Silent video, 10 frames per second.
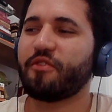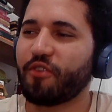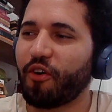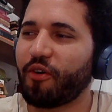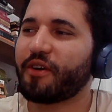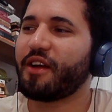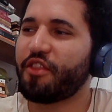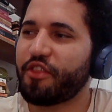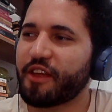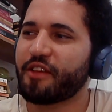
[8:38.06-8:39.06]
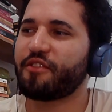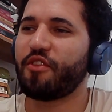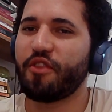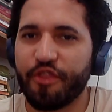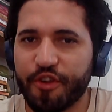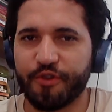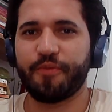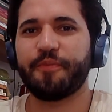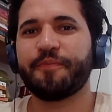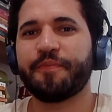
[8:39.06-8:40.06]
talk things through.
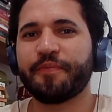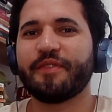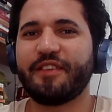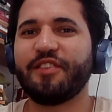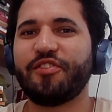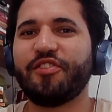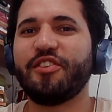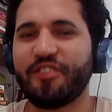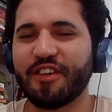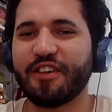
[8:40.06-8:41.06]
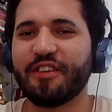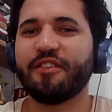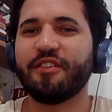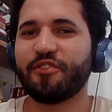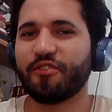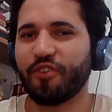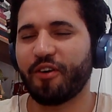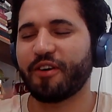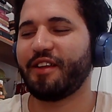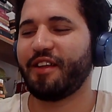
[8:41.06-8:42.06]
TTT.
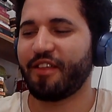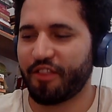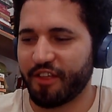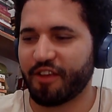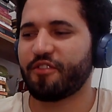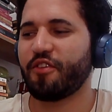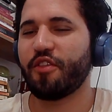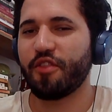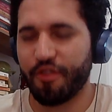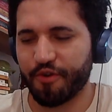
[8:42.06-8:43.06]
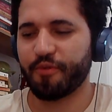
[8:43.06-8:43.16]
Talk things through.